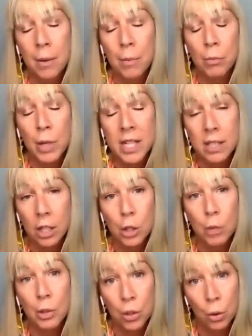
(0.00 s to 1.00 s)
research
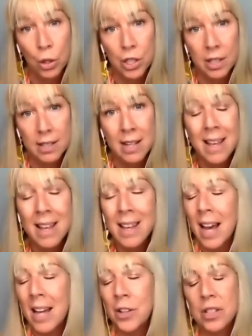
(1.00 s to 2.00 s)
with Tortoise,
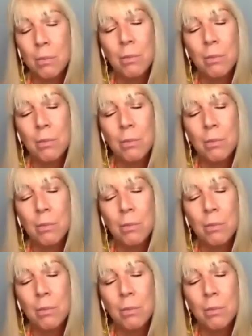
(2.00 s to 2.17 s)
and there's some